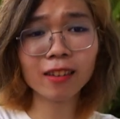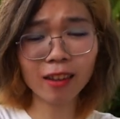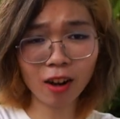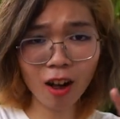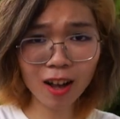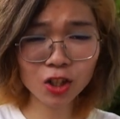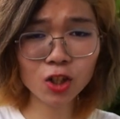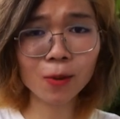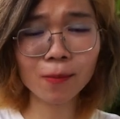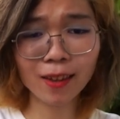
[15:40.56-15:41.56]
the
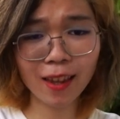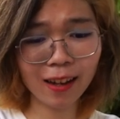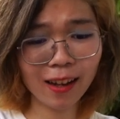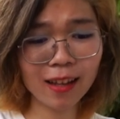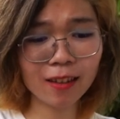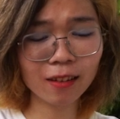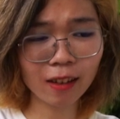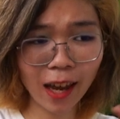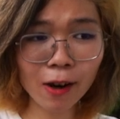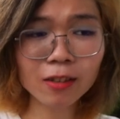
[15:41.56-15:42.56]
costume that like the
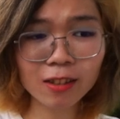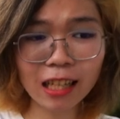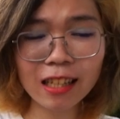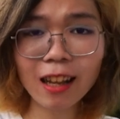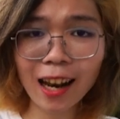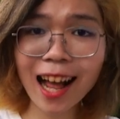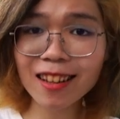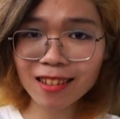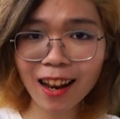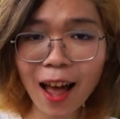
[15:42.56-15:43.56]
character in The
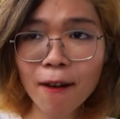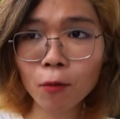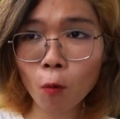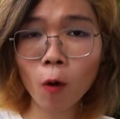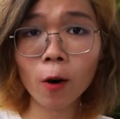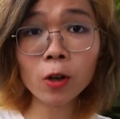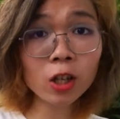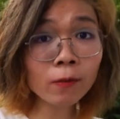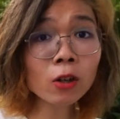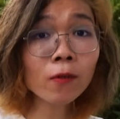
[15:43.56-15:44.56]
Last Laugh wore,
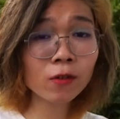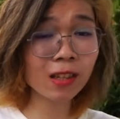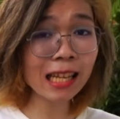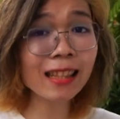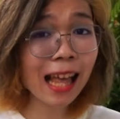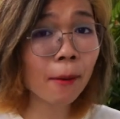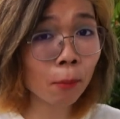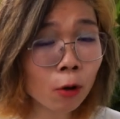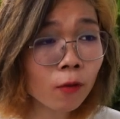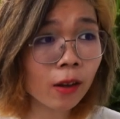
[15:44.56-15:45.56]
which if you've seen
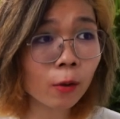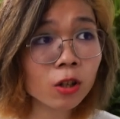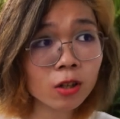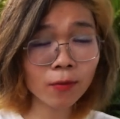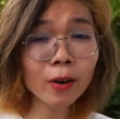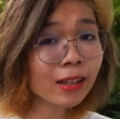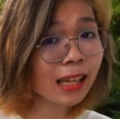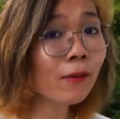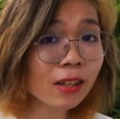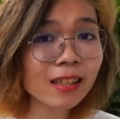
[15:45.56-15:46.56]
that movie, which is very
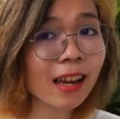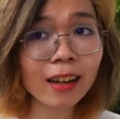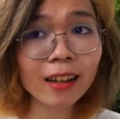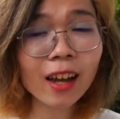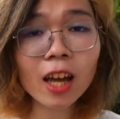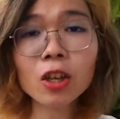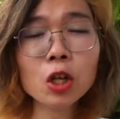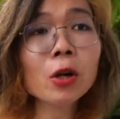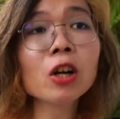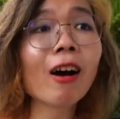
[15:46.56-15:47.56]
devastating,
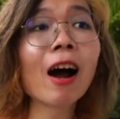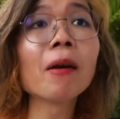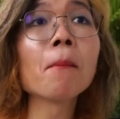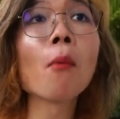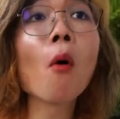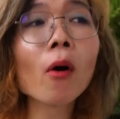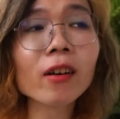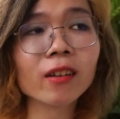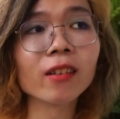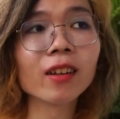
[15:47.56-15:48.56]
you would know how
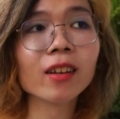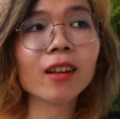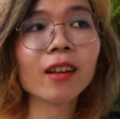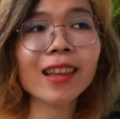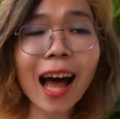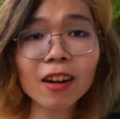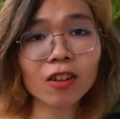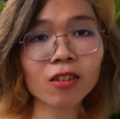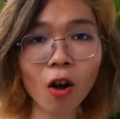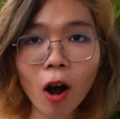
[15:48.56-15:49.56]
important that
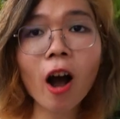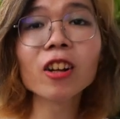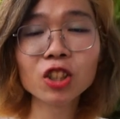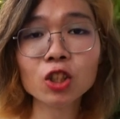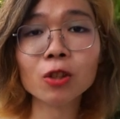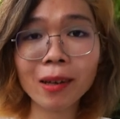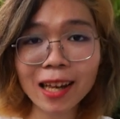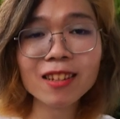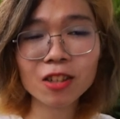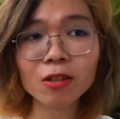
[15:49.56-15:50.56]
costume
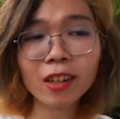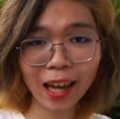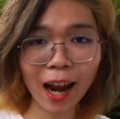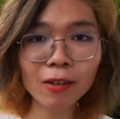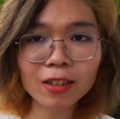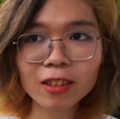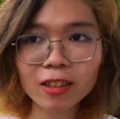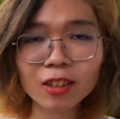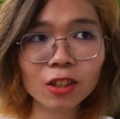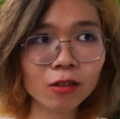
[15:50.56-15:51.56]
is to the character
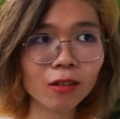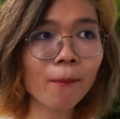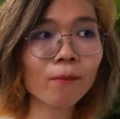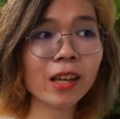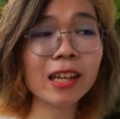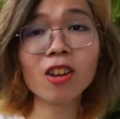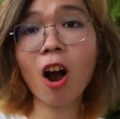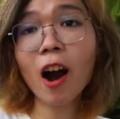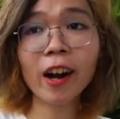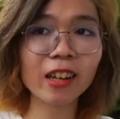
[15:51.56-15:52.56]
and to his
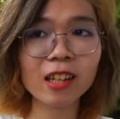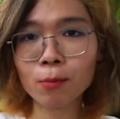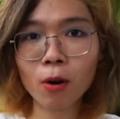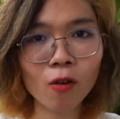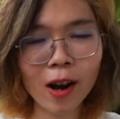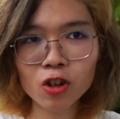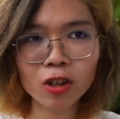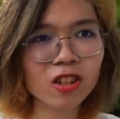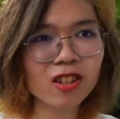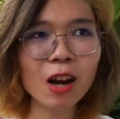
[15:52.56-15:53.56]
arc and his
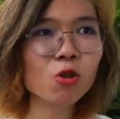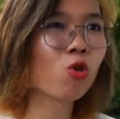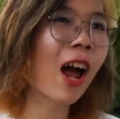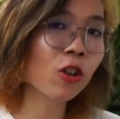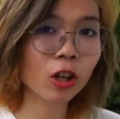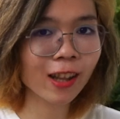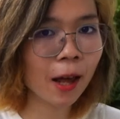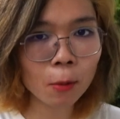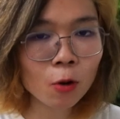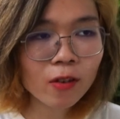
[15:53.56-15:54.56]
progression, just how tragic
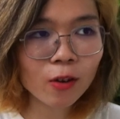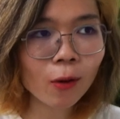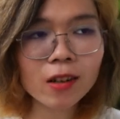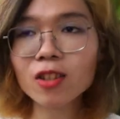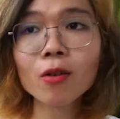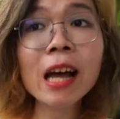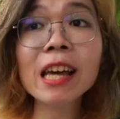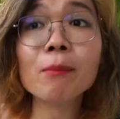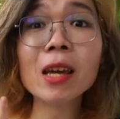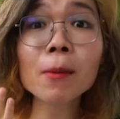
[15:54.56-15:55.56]
that movie was. So
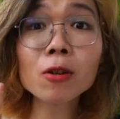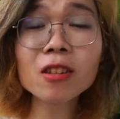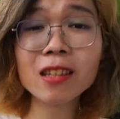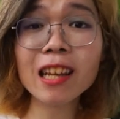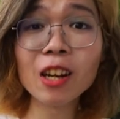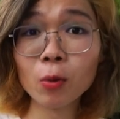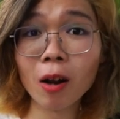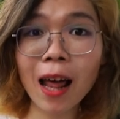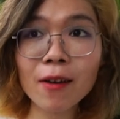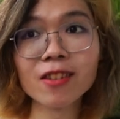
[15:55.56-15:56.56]
being able to see it in
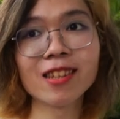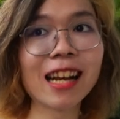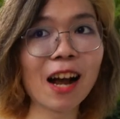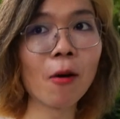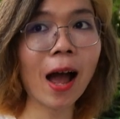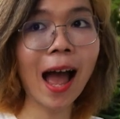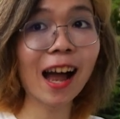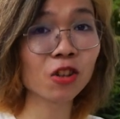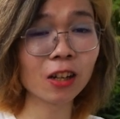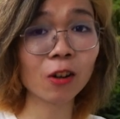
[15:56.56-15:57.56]
real life and seeing how
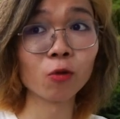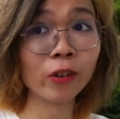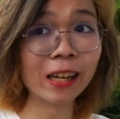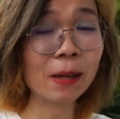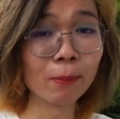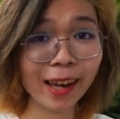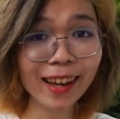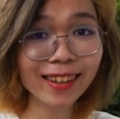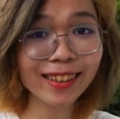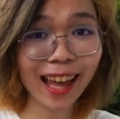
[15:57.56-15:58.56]
actually like really
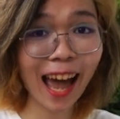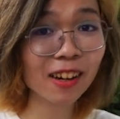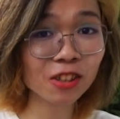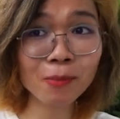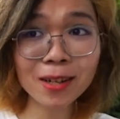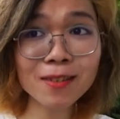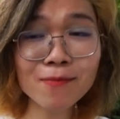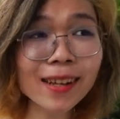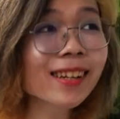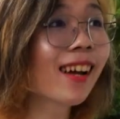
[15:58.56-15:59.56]
big the actor must
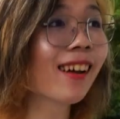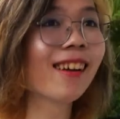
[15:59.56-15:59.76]
have been,